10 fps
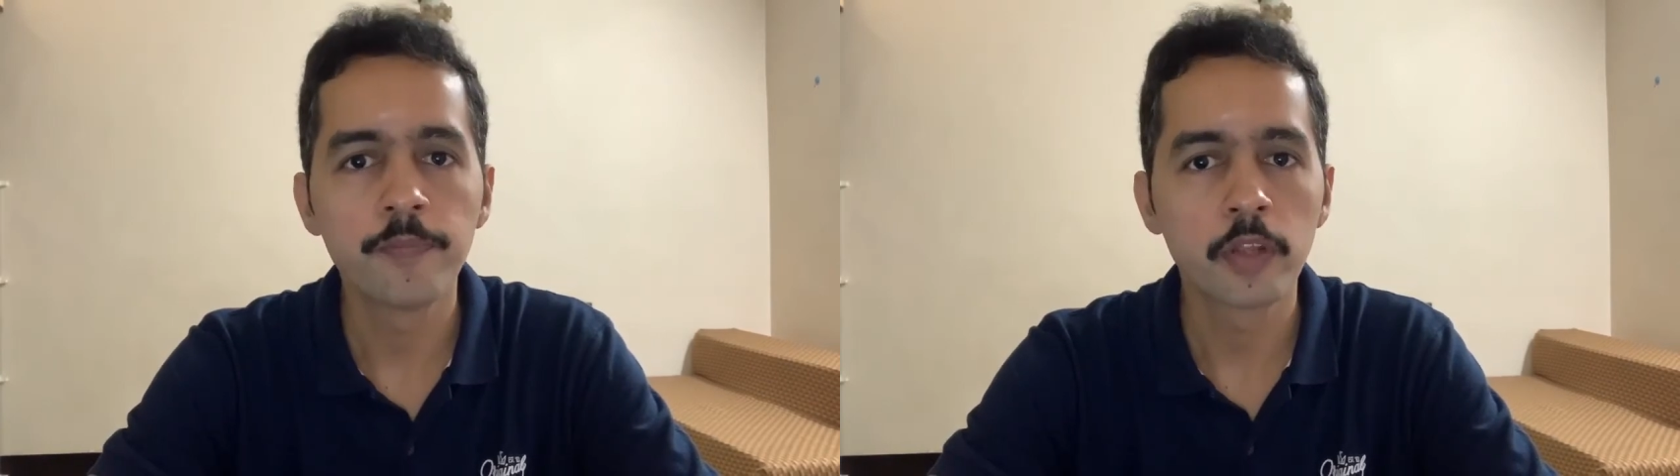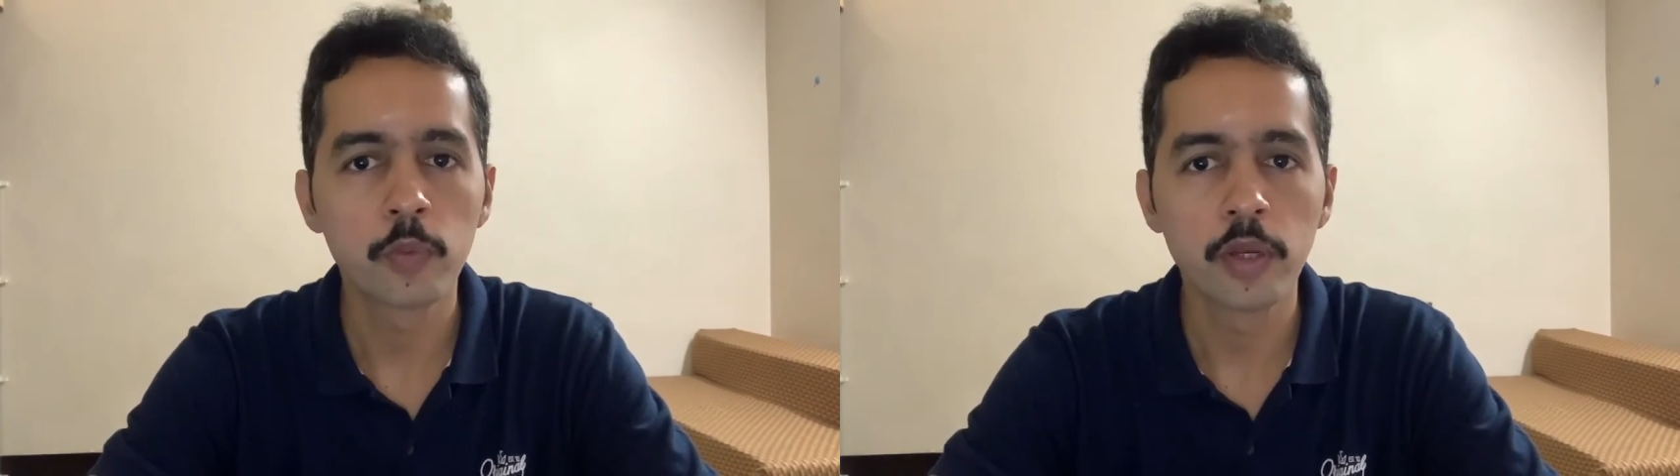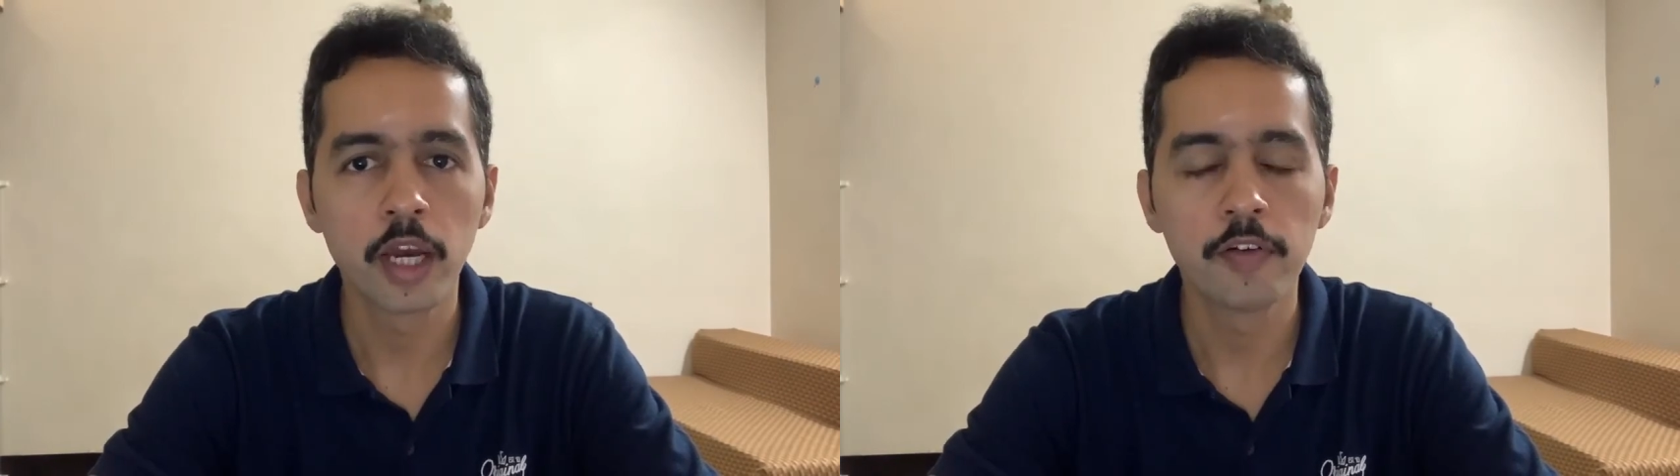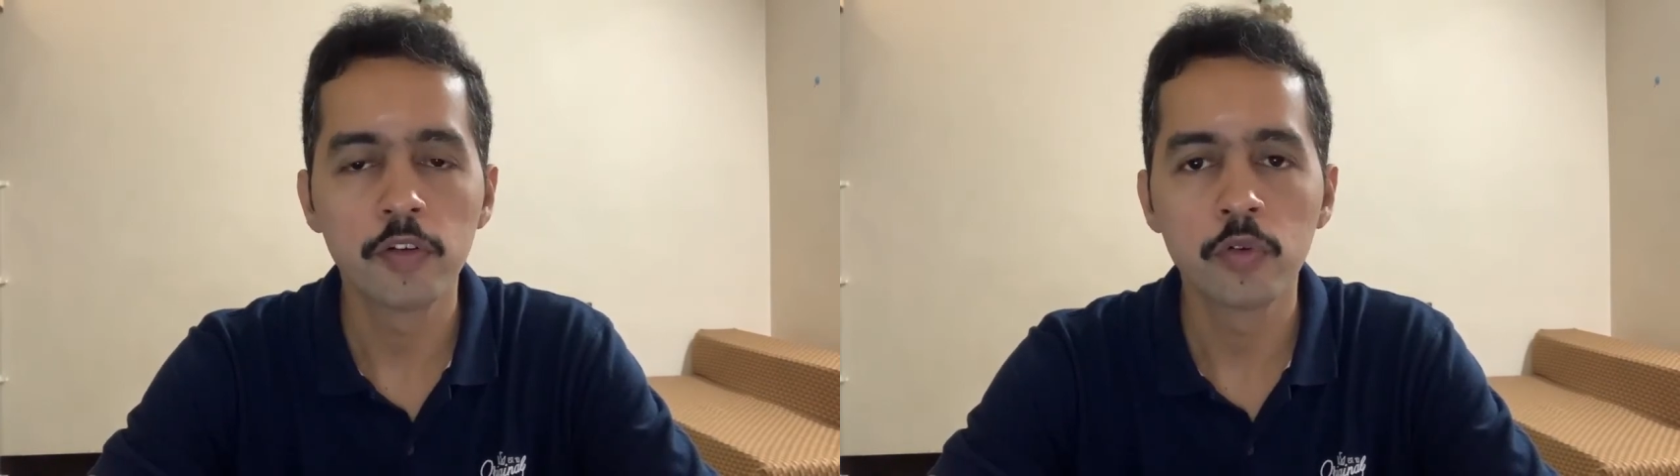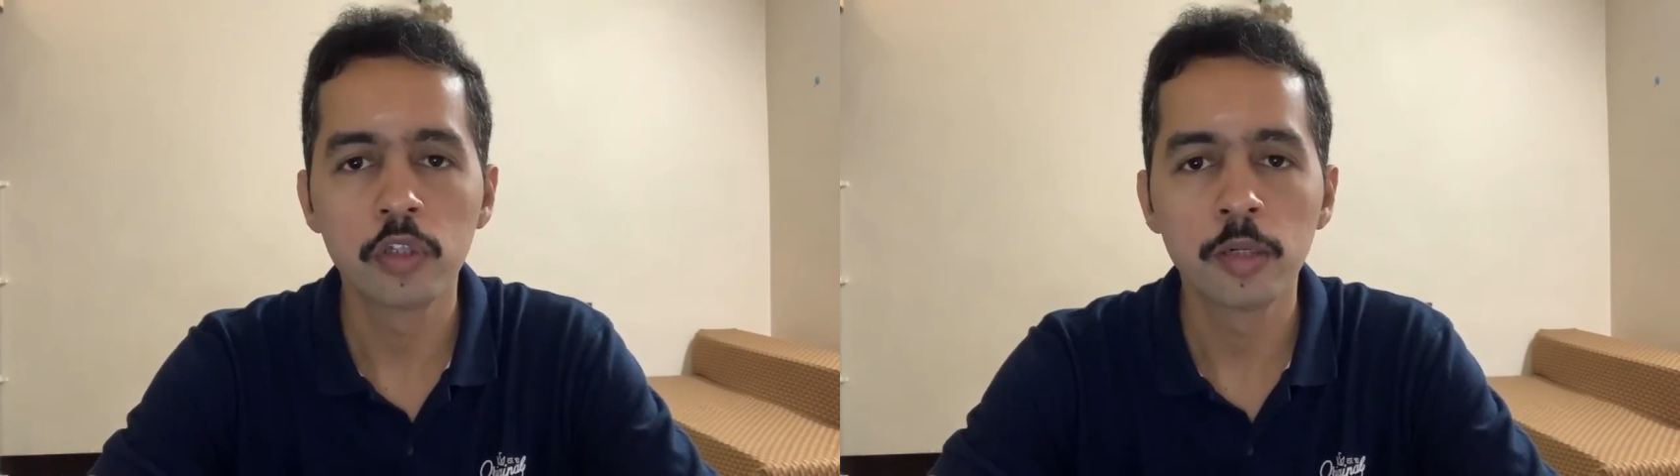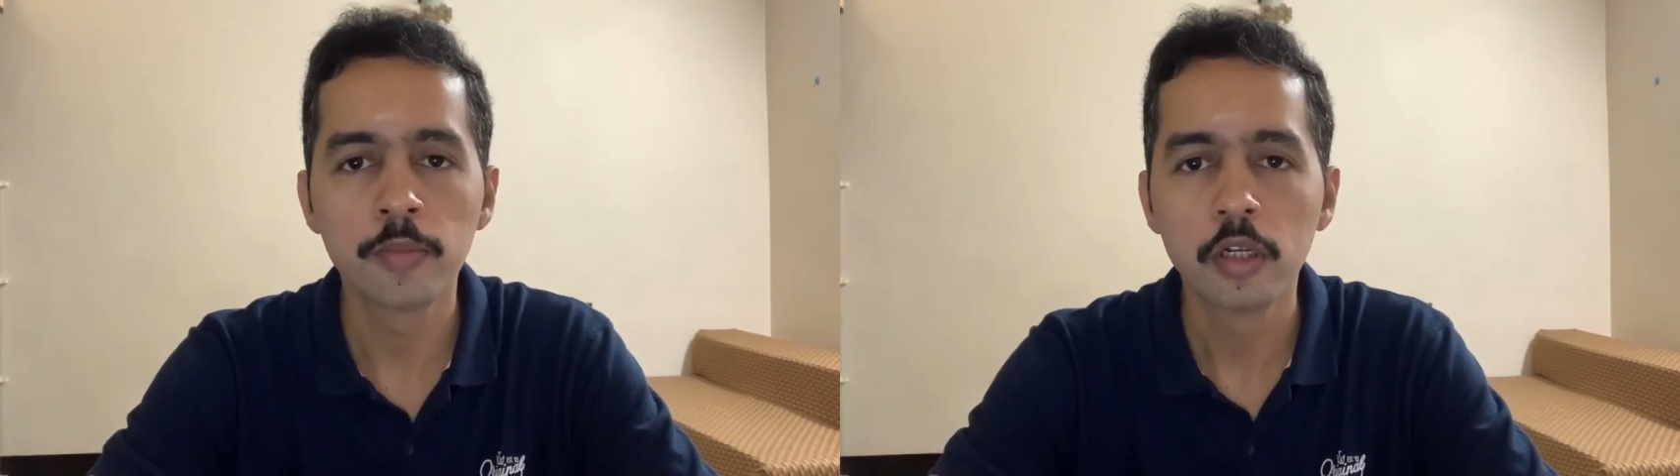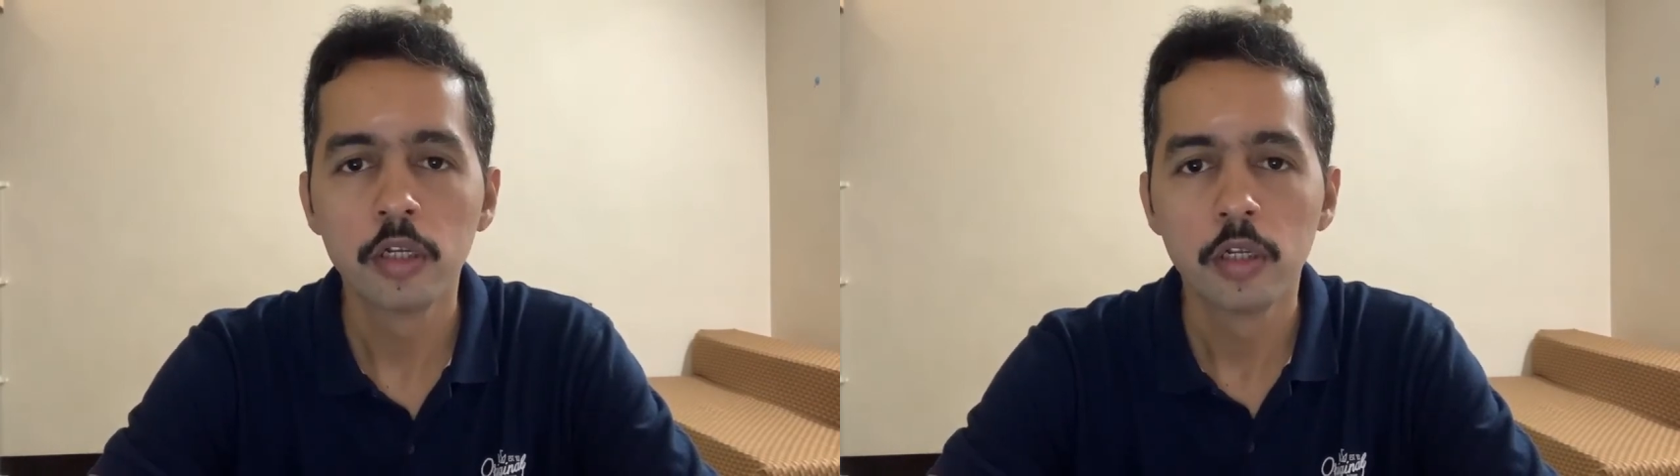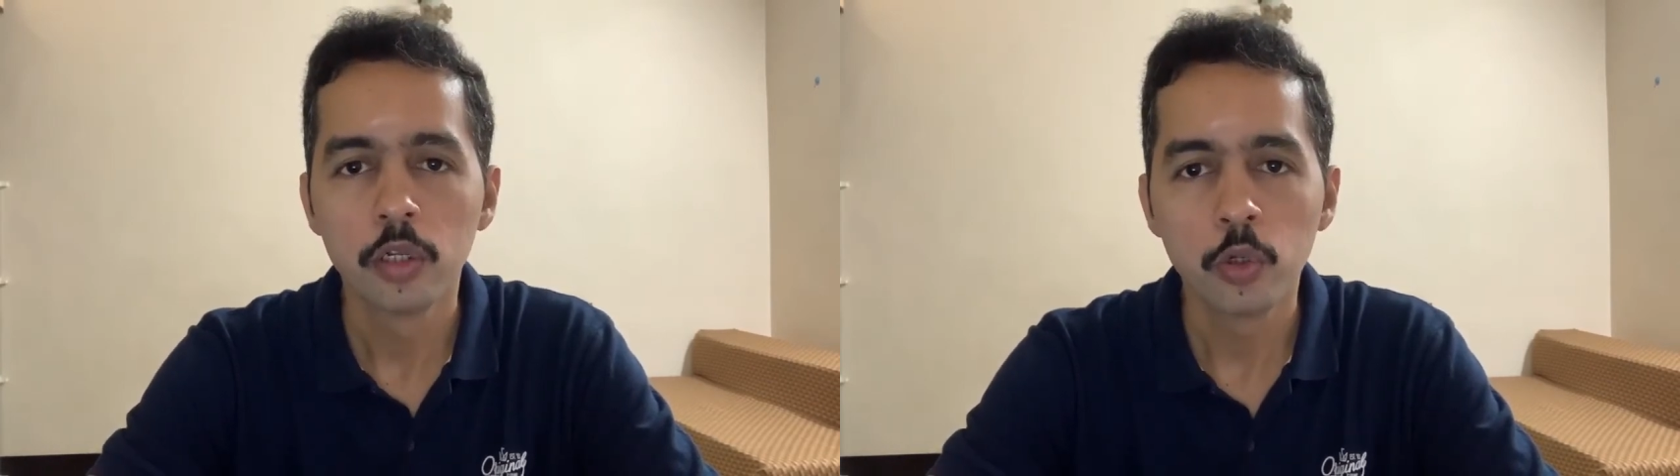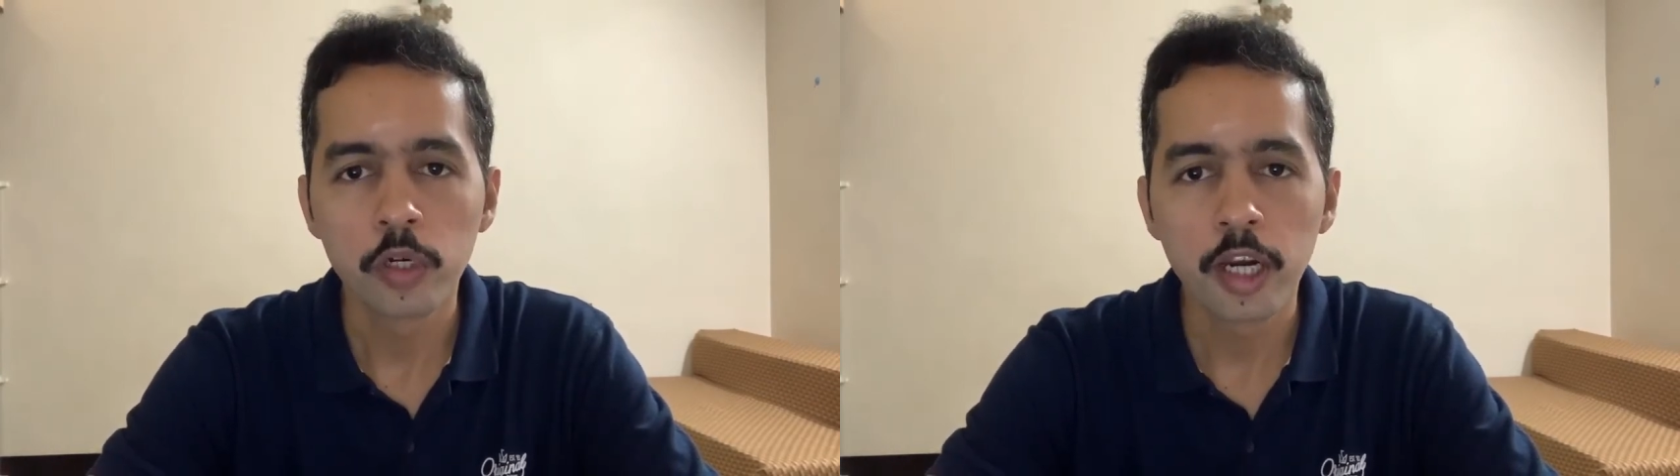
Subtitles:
that we have at Sundaram. Look